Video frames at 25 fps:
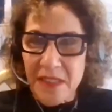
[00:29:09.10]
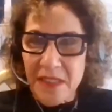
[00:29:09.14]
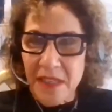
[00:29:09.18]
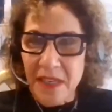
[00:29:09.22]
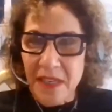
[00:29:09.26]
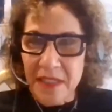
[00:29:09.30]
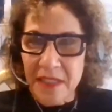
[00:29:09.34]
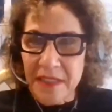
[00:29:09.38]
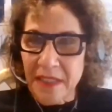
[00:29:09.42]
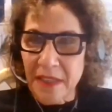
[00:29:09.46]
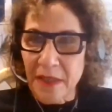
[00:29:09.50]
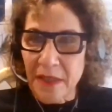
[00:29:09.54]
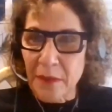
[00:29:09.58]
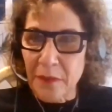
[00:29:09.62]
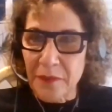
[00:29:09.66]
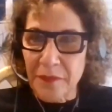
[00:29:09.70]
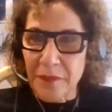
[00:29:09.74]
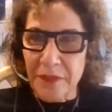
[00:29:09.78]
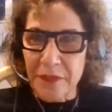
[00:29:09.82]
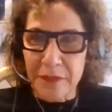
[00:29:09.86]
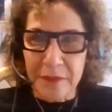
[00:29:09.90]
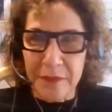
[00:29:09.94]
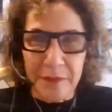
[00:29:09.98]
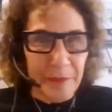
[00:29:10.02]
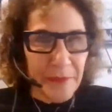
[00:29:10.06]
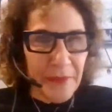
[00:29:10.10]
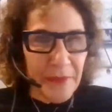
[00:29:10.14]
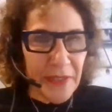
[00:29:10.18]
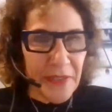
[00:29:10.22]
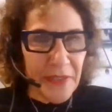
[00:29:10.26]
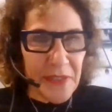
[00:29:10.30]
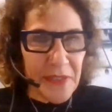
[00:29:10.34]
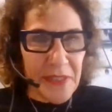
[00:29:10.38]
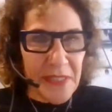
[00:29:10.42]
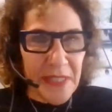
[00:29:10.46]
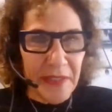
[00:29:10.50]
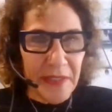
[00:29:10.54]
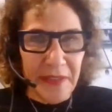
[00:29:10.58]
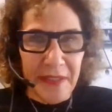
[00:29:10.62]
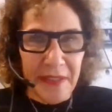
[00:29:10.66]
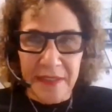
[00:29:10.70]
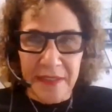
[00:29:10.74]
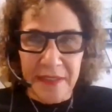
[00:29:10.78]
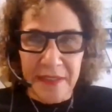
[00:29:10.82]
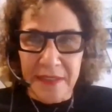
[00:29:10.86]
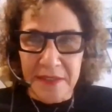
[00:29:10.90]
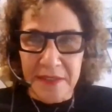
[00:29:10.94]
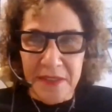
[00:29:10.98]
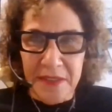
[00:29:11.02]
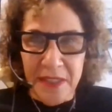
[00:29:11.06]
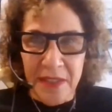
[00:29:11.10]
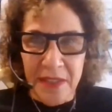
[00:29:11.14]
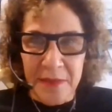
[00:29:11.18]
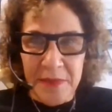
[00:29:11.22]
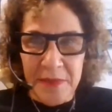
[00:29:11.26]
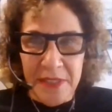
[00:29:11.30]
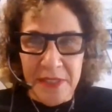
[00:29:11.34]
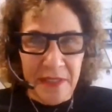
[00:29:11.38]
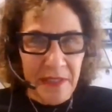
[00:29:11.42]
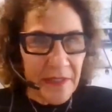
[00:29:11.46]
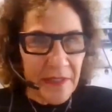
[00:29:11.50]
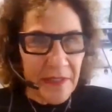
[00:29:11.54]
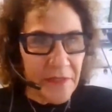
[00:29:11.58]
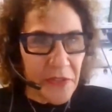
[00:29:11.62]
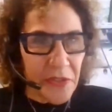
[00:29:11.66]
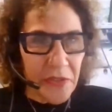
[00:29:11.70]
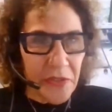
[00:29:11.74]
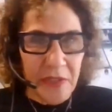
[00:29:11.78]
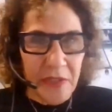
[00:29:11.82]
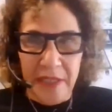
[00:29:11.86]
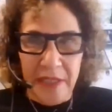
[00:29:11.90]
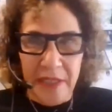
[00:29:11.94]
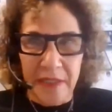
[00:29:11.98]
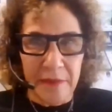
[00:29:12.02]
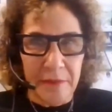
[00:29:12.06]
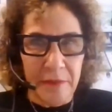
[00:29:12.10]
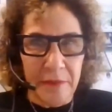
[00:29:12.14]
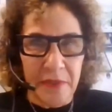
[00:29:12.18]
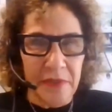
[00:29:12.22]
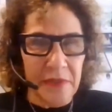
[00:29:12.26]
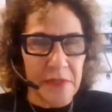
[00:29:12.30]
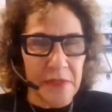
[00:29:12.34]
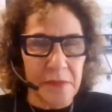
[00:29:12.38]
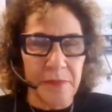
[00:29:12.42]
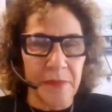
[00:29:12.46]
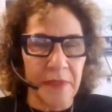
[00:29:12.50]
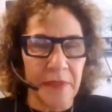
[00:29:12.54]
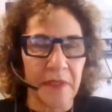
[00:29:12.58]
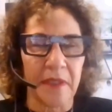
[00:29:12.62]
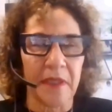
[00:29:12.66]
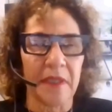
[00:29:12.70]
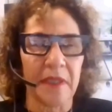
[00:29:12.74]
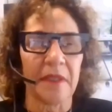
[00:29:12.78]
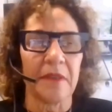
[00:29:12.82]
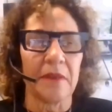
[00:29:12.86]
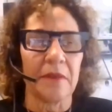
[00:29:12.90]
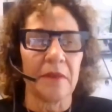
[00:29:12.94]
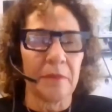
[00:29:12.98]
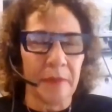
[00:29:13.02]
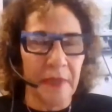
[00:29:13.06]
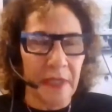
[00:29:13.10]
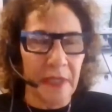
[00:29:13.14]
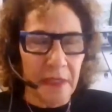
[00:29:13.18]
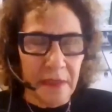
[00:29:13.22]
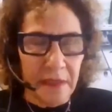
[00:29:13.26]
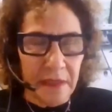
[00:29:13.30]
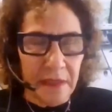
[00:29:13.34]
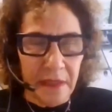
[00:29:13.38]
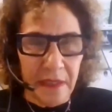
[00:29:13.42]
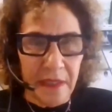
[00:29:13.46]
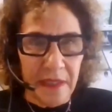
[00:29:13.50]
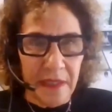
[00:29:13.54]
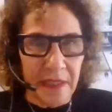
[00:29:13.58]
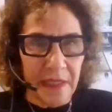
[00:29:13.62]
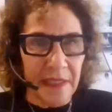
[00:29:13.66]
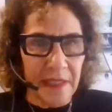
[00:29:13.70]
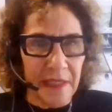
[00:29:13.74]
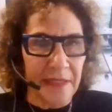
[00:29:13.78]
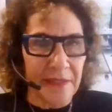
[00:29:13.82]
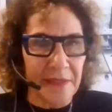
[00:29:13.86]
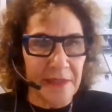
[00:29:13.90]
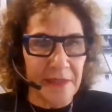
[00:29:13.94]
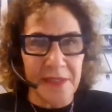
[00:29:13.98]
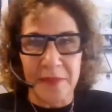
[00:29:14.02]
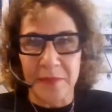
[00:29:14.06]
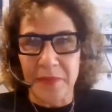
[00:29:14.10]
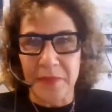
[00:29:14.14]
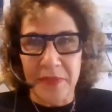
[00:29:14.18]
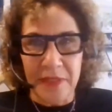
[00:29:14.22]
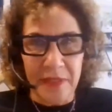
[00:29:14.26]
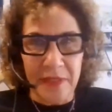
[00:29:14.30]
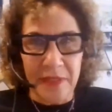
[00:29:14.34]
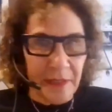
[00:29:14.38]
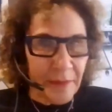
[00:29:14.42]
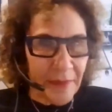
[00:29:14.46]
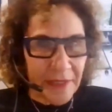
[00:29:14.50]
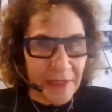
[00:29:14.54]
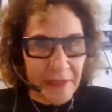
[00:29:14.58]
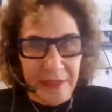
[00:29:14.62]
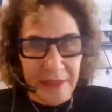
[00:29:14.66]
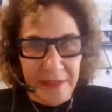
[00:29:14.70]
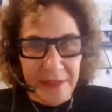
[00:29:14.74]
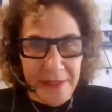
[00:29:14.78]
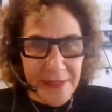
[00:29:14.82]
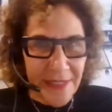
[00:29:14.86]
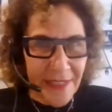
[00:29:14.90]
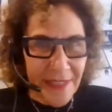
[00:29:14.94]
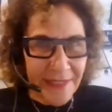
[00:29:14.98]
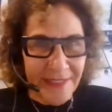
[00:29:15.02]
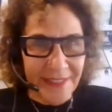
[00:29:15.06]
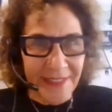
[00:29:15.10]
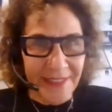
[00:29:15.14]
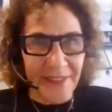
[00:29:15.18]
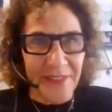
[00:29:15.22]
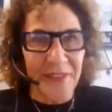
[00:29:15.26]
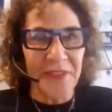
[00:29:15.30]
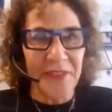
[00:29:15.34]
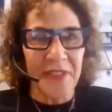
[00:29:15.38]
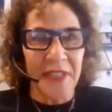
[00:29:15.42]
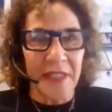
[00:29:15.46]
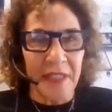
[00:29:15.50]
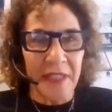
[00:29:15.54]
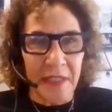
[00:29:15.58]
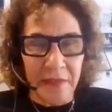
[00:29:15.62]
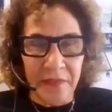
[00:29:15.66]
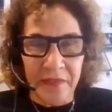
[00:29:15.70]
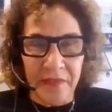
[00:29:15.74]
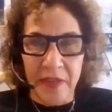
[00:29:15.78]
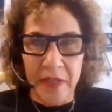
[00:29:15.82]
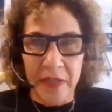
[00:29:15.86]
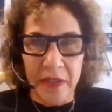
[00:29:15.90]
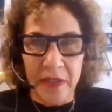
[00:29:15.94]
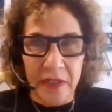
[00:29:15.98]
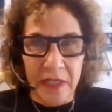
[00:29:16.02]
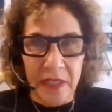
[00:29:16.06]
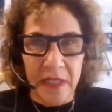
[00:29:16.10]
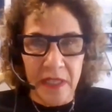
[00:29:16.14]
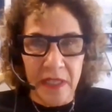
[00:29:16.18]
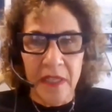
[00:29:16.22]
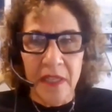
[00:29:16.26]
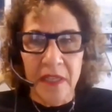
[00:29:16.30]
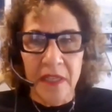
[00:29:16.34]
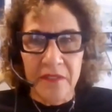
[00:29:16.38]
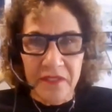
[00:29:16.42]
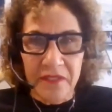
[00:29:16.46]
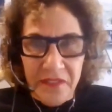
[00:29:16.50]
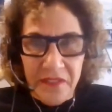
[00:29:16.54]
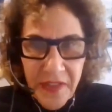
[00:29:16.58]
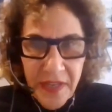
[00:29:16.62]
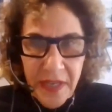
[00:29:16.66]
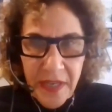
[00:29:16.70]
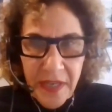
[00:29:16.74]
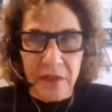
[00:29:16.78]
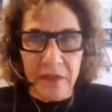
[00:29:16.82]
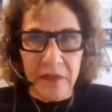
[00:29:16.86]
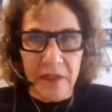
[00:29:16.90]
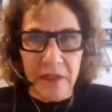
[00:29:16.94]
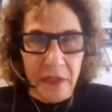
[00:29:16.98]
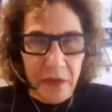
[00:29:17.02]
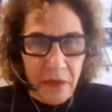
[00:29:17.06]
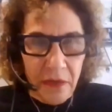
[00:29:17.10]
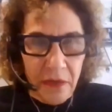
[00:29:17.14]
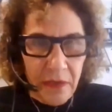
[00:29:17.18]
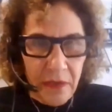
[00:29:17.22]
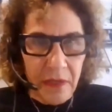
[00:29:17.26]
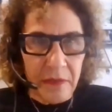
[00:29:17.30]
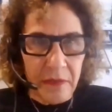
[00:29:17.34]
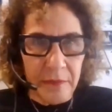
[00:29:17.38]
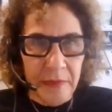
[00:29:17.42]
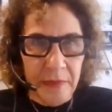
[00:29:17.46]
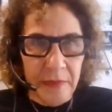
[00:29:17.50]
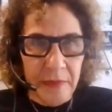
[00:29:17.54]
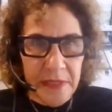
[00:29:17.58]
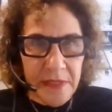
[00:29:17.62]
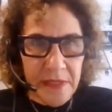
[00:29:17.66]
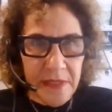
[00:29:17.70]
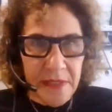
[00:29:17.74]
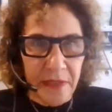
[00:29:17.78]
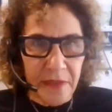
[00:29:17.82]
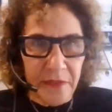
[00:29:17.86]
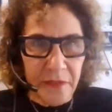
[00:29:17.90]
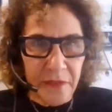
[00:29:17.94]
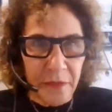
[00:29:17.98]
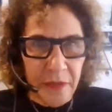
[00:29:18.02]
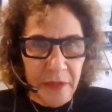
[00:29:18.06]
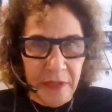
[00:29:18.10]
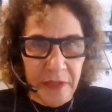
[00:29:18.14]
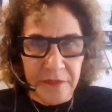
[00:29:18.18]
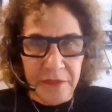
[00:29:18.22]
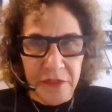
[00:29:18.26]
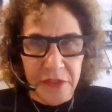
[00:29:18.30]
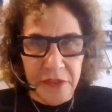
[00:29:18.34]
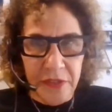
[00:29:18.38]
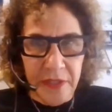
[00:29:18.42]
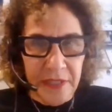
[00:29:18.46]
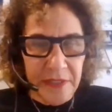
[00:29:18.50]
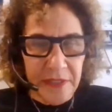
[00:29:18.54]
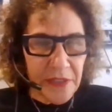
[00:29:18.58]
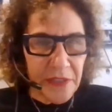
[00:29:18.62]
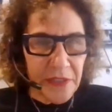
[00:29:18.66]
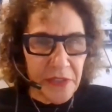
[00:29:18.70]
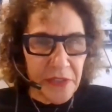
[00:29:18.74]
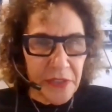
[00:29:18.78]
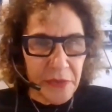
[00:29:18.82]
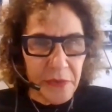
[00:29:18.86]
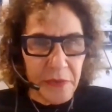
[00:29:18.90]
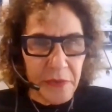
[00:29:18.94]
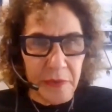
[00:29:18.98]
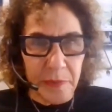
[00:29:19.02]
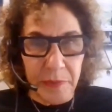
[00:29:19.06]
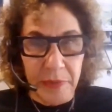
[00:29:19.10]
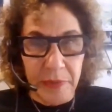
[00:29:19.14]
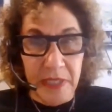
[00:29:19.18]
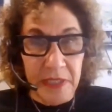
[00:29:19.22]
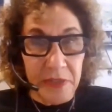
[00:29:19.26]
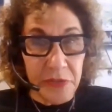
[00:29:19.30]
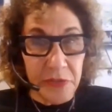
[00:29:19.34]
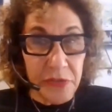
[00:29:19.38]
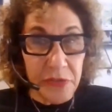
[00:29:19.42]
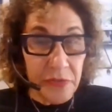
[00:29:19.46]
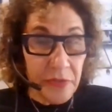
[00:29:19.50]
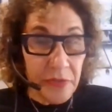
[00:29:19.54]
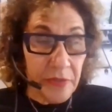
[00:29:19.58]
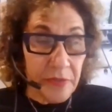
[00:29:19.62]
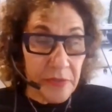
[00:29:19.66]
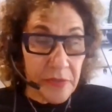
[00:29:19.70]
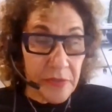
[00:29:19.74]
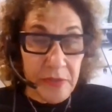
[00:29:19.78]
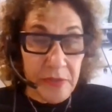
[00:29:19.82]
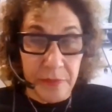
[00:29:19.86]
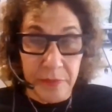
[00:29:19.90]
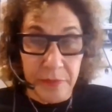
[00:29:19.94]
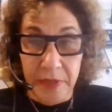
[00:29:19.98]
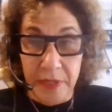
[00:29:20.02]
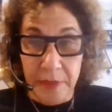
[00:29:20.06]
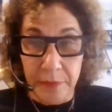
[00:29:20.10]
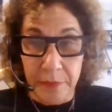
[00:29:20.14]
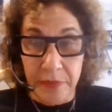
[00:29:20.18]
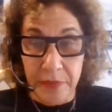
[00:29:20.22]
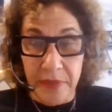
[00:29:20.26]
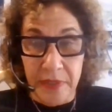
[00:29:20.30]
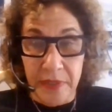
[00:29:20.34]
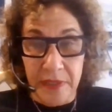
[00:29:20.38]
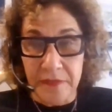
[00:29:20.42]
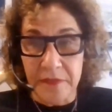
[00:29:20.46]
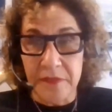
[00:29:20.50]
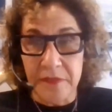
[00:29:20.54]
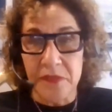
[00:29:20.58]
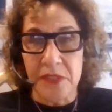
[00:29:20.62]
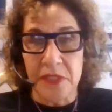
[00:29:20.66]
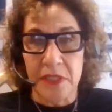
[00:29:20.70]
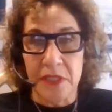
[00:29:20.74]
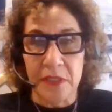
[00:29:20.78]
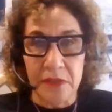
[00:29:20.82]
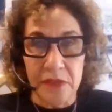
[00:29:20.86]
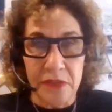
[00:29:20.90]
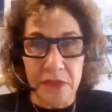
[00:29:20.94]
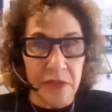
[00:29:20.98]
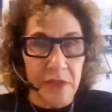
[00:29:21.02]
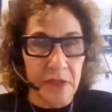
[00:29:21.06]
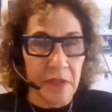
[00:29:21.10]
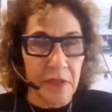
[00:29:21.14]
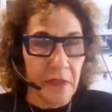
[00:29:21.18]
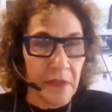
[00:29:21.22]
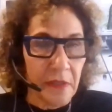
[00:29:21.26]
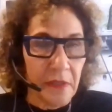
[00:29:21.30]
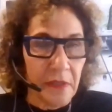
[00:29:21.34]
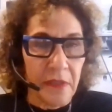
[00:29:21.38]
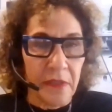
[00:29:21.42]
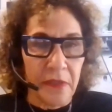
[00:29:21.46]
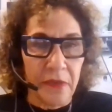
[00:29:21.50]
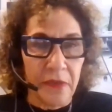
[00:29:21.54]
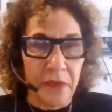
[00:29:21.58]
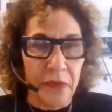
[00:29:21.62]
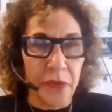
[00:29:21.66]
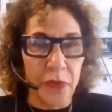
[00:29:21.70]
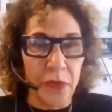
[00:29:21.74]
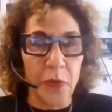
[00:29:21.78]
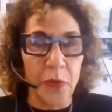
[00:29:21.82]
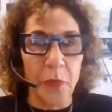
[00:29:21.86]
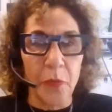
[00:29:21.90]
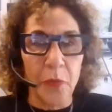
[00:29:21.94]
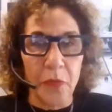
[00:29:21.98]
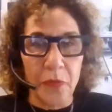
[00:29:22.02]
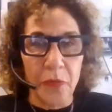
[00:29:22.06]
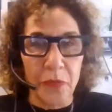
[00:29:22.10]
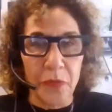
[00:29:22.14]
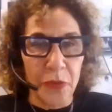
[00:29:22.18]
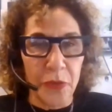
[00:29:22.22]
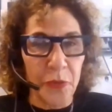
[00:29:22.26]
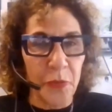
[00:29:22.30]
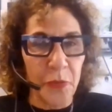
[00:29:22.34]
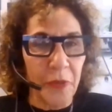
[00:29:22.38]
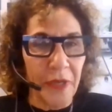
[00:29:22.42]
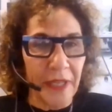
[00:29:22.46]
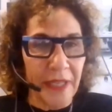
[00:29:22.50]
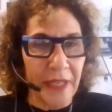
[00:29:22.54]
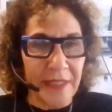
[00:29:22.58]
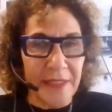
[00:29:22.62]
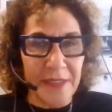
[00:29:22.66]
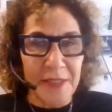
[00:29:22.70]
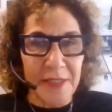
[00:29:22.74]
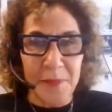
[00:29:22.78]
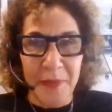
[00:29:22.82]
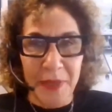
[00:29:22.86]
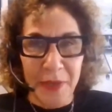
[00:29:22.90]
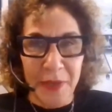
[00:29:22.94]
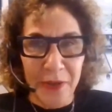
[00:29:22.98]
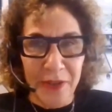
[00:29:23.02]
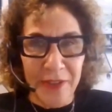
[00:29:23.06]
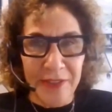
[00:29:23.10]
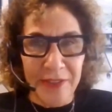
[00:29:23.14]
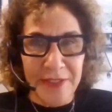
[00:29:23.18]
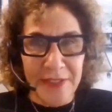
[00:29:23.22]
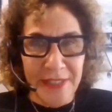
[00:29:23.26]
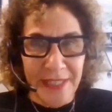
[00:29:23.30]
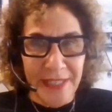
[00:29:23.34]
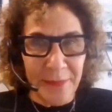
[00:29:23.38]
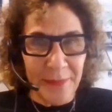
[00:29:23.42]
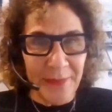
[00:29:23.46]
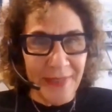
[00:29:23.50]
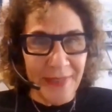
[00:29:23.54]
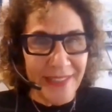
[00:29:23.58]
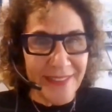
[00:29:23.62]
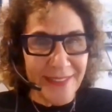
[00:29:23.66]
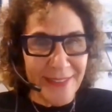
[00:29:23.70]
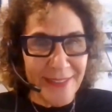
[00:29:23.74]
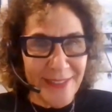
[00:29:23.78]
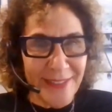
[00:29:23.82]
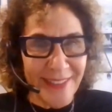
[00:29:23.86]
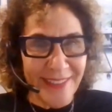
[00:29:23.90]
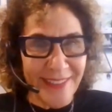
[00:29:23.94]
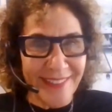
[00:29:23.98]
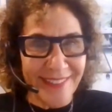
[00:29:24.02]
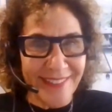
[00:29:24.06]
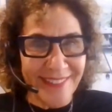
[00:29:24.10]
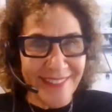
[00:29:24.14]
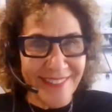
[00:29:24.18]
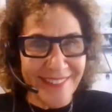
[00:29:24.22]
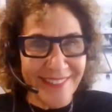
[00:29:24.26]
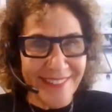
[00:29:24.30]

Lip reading: kind of helpful because I think the times that I've tried, I've always been like, oh my God, I can't stop thinking about this, that, and the other thing. And I'm very, very hard on myself when I've tried to do it. But I do know some people that have changed their ways because they meditate.